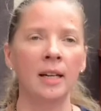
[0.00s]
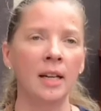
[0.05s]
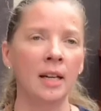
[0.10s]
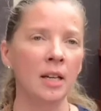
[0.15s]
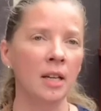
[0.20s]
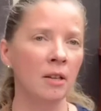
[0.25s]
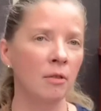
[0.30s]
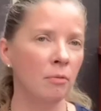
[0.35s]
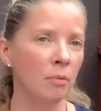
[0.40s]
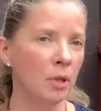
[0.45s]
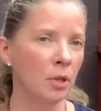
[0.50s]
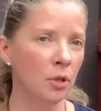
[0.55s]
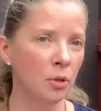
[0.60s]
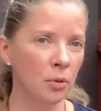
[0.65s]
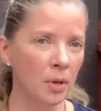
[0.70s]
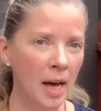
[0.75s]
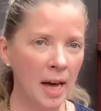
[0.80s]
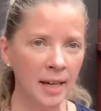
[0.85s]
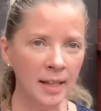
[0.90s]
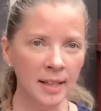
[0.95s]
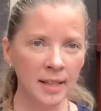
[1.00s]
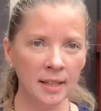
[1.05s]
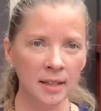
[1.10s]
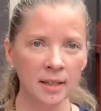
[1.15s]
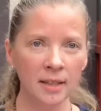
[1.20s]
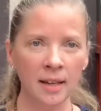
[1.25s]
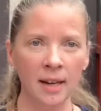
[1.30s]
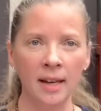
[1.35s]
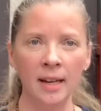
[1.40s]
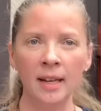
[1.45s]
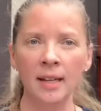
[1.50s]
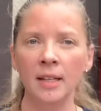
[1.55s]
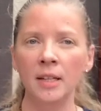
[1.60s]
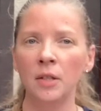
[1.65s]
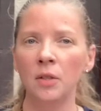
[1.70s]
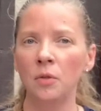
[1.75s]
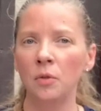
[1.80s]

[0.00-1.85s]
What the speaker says: If we do exercise